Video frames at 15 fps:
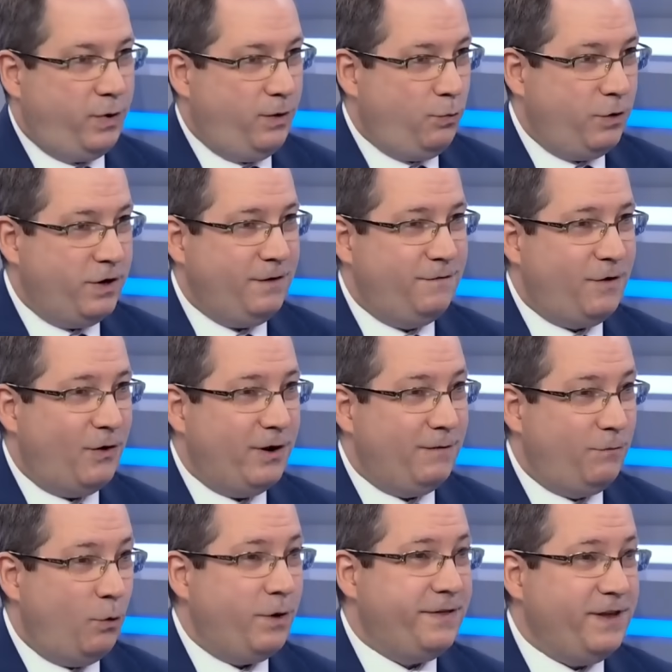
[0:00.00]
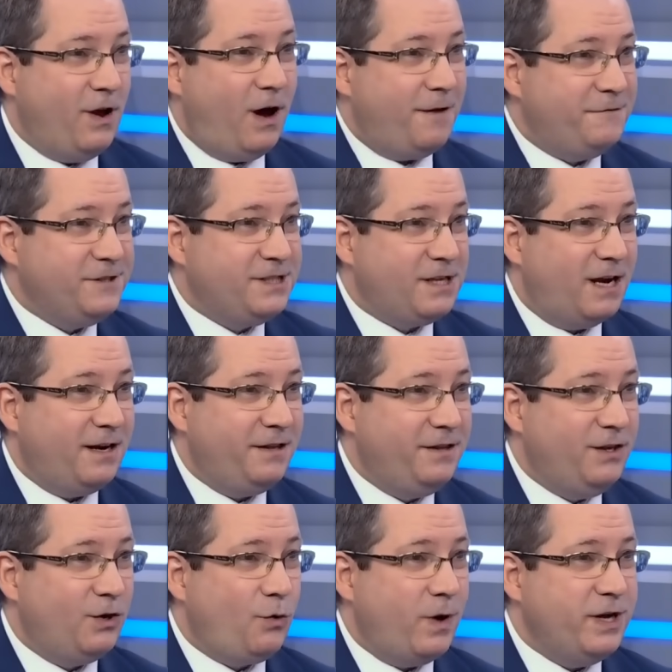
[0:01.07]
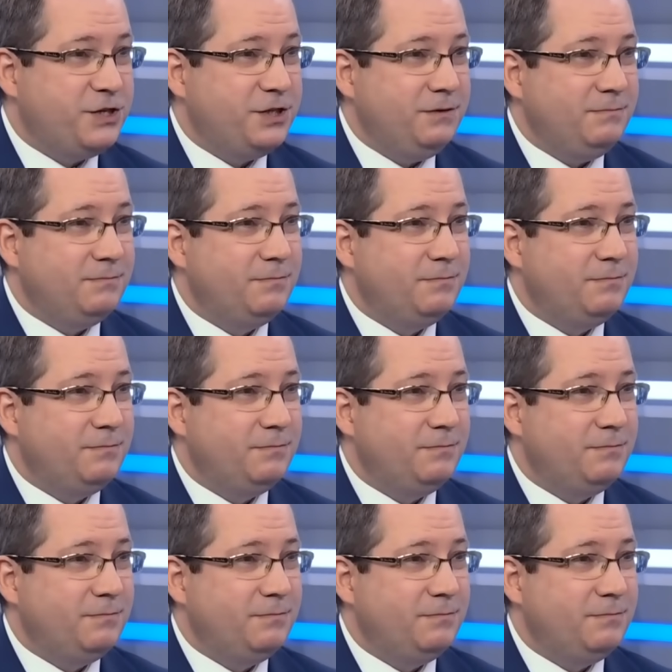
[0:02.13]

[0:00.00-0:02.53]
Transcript: we would avoid the office side of the equation.